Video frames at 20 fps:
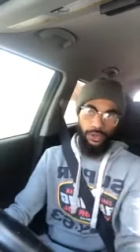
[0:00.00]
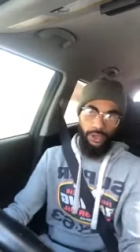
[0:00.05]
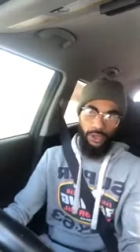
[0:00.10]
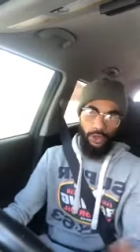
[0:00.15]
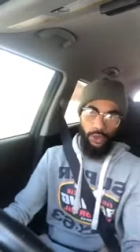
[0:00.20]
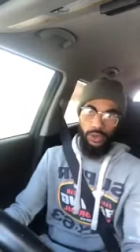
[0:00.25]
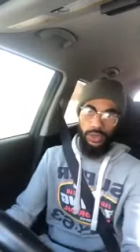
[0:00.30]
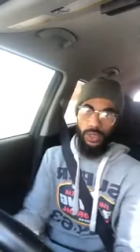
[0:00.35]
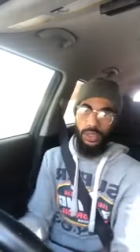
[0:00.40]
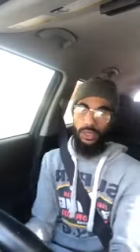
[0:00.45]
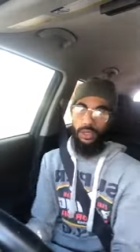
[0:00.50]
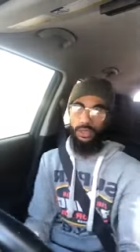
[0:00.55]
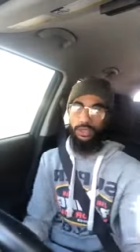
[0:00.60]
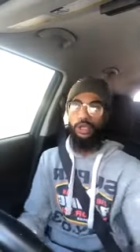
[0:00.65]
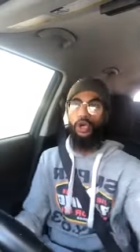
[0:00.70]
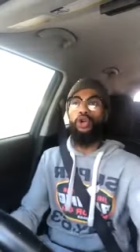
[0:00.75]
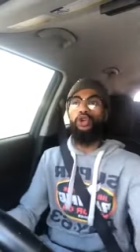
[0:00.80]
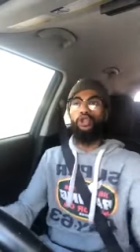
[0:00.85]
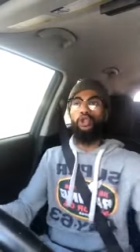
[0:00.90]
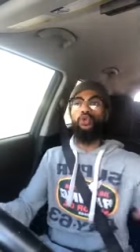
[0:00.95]
you're using.
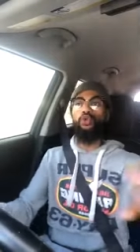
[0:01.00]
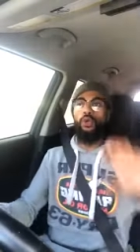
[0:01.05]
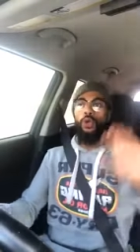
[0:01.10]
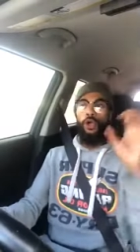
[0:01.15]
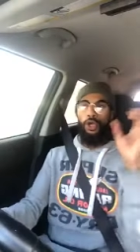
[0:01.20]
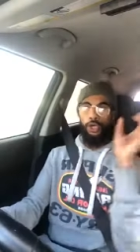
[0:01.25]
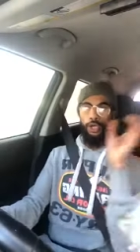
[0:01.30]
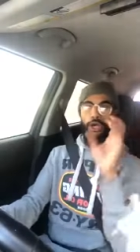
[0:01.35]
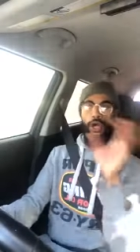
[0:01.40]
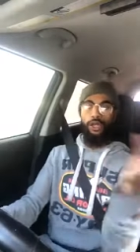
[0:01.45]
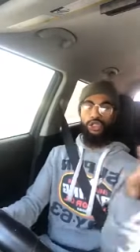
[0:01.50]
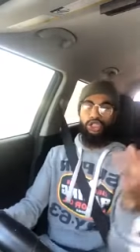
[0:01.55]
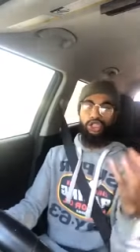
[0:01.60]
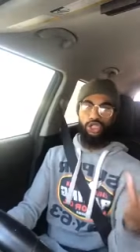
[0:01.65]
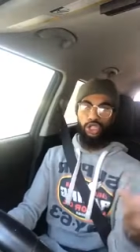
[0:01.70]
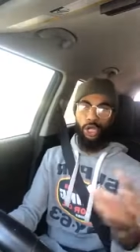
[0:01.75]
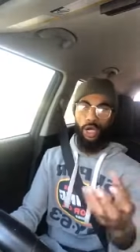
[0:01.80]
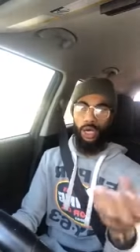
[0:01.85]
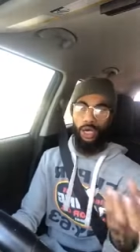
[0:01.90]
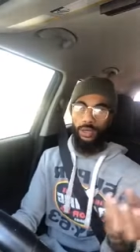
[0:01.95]
So you a a
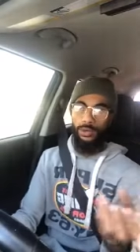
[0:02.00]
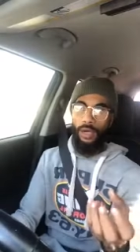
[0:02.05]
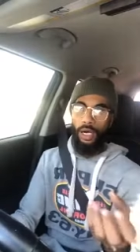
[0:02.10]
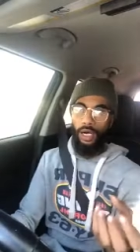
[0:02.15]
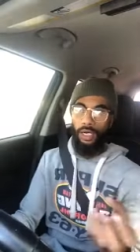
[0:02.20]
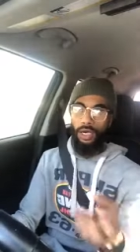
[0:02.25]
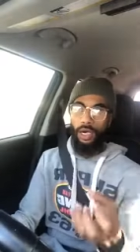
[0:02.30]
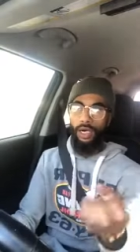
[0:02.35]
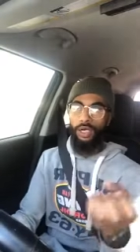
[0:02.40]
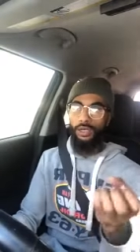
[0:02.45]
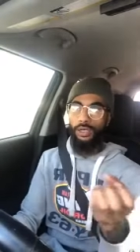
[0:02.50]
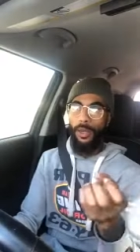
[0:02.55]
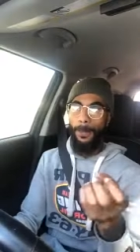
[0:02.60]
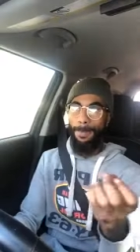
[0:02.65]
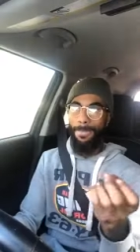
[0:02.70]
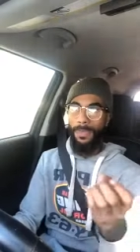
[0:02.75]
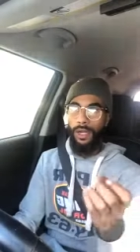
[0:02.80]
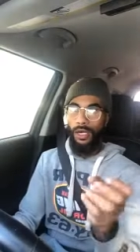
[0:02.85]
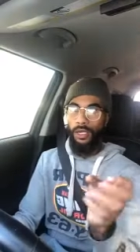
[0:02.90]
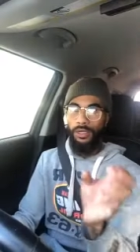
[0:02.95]
a
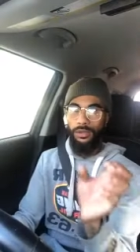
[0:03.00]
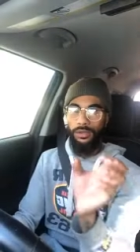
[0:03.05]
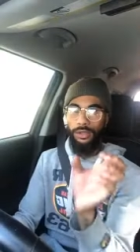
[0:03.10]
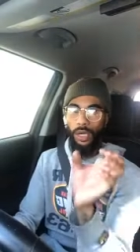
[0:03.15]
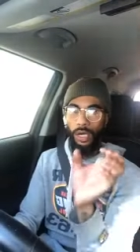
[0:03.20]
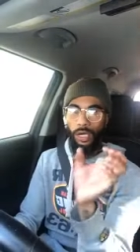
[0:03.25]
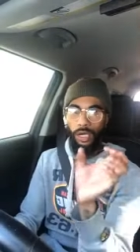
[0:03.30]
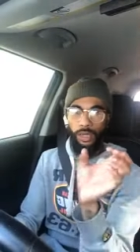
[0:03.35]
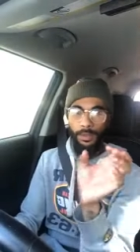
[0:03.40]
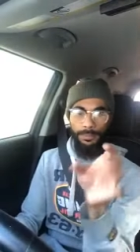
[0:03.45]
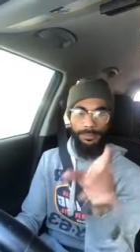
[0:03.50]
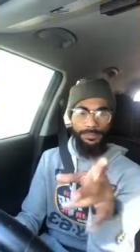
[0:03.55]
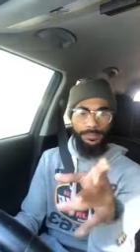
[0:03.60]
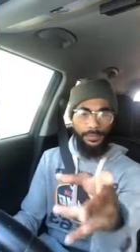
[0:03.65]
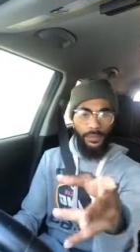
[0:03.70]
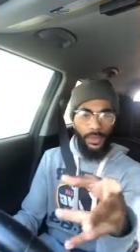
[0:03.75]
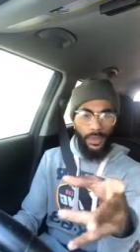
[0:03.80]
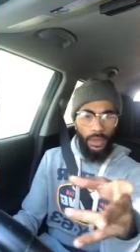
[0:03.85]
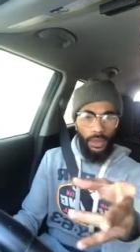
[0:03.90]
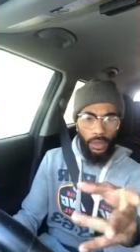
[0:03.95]
a, a
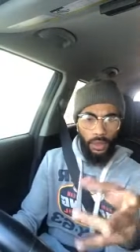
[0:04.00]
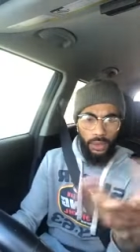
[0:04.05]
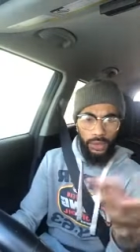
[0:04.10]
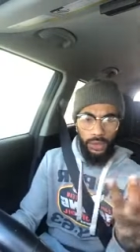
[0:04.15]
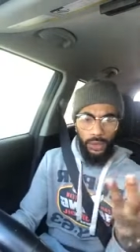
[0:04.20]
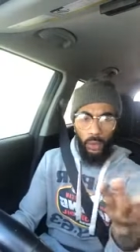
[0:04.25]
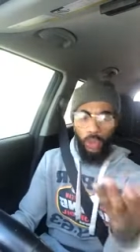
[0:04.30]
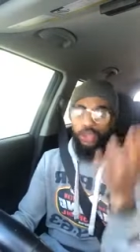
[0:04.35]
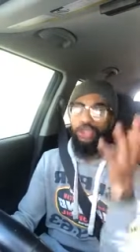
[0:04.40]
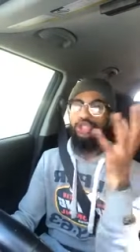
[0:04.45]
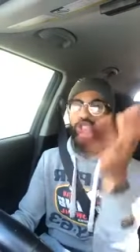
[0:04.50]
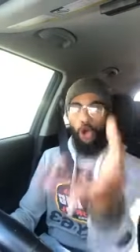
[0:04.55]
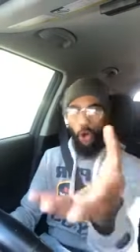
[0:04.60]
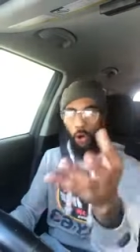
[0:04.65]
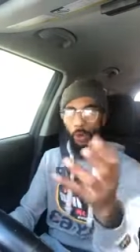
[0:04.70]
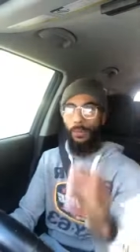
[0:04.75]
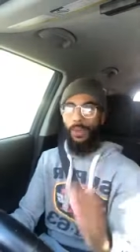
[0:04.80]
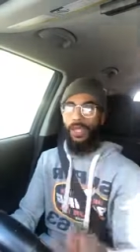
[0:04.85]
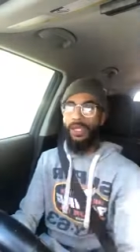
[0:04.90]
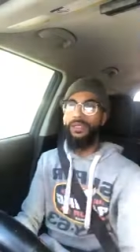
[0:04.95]
what's
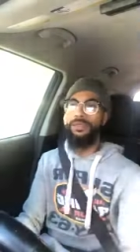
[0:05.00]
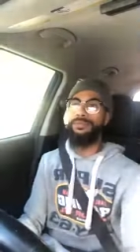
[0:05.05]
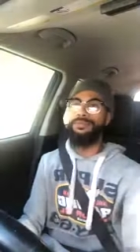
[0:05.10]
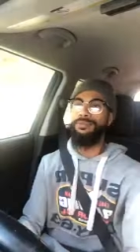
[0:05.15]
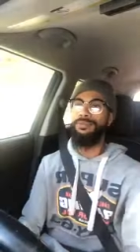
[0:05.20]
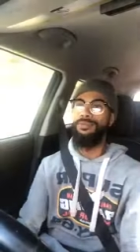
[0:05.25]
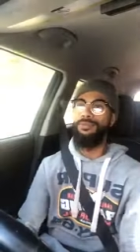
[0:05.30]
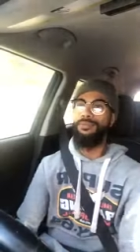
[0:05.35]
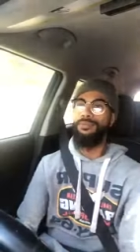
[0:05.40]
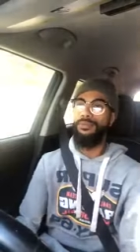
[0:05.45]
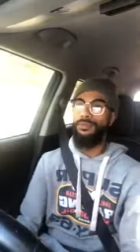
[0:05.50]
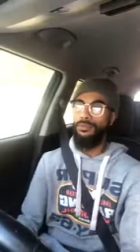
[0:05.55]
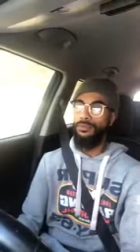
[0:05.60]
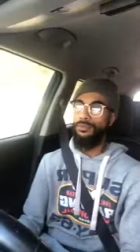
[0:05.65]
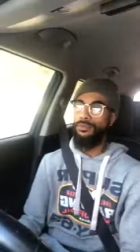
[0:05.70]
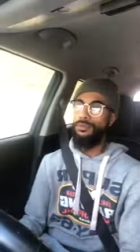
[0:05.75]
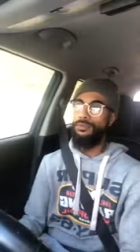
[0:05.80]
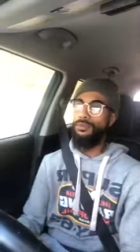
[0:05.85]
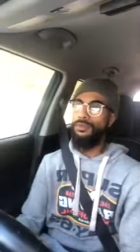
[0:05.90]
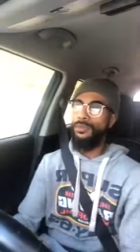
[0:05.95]
soulmate.
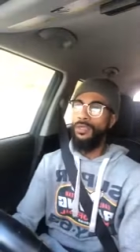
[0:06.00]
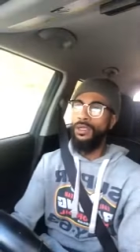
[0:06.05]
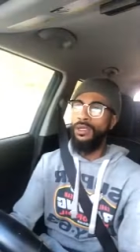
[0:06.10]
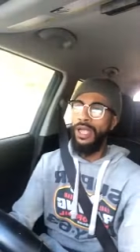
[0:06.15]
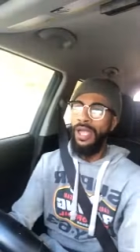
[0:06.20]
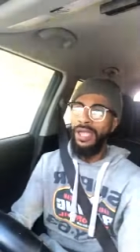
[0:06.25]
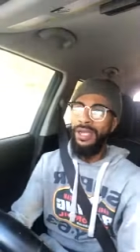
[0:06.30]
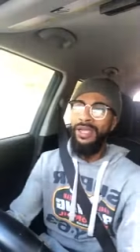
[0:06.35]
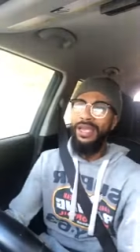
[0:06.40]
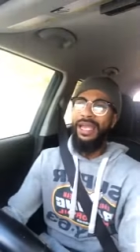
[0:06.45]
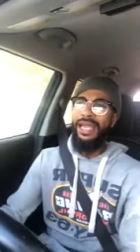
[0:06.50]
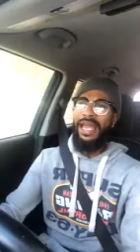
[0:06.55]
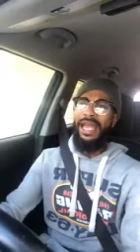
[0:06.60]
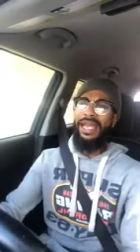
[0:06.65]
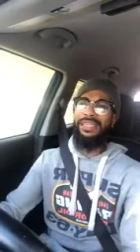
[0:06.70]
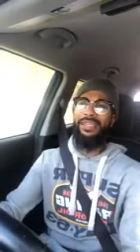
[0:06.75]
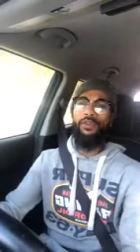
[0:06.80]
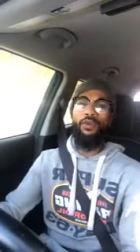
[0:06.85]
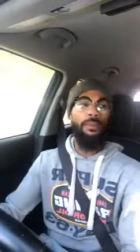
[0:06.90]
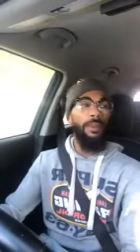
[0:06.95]
Okay,
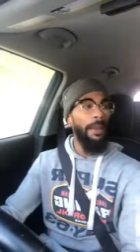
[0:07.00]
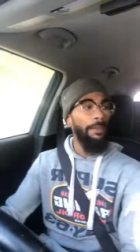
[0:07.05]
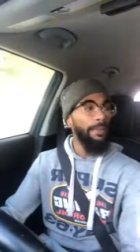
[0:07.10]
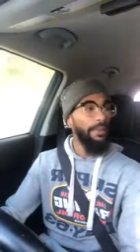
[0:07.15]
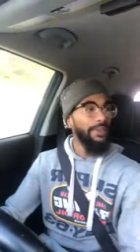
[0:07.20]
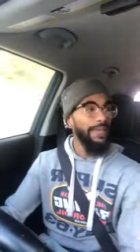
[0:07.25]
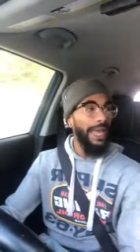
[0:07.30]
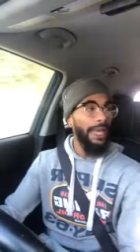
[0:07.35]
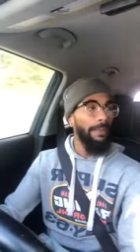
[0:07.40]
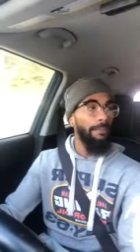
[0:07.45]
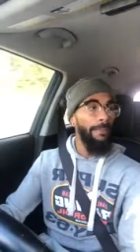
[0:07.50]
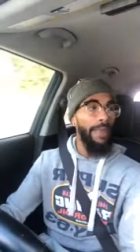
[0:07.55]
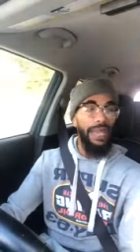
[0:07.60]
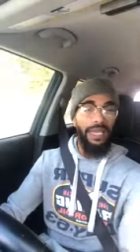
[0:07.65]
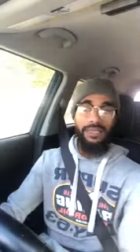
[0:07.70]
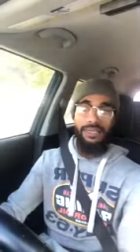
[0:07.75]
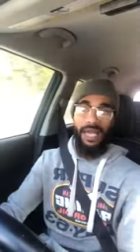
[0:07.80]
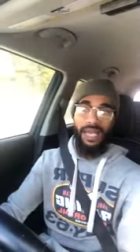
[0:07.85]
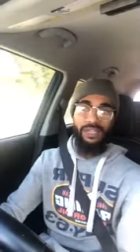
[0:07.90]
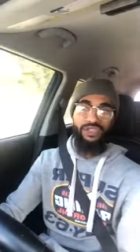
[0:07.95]
and then remember, like
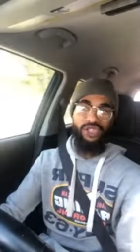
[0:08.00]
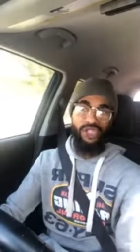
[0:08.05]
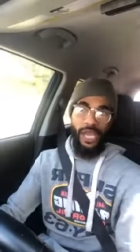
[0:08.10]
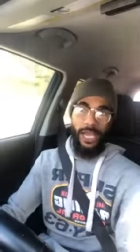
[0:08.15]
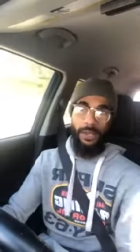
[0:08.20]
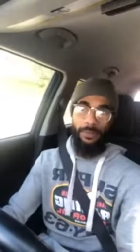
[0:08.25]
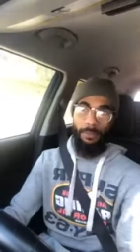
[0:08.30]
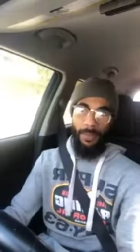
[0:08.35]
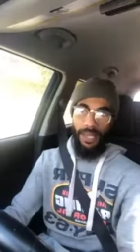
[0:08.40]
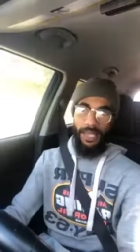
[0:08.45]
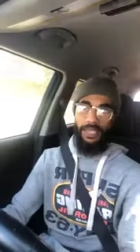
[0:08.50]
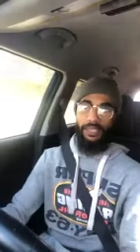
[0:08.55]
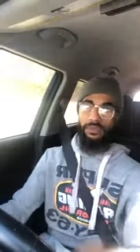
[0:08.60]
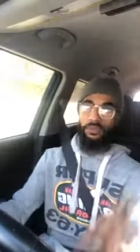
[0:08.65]
mate, like checkmate.